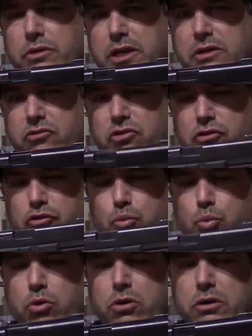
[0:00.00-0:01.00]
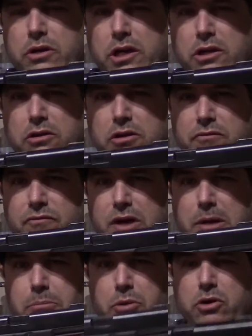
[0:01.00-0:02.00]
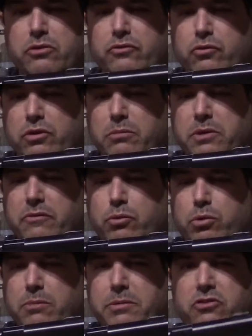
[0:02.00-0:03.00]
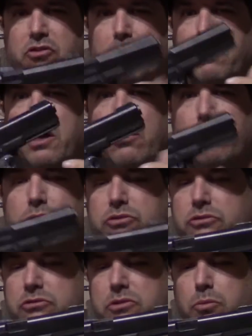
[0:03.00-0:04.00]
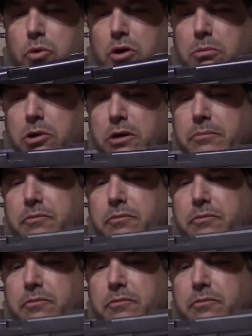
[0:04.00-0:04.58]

They just work, and you can find parts for them everywhere. I bet you can buy holsters in Walmart.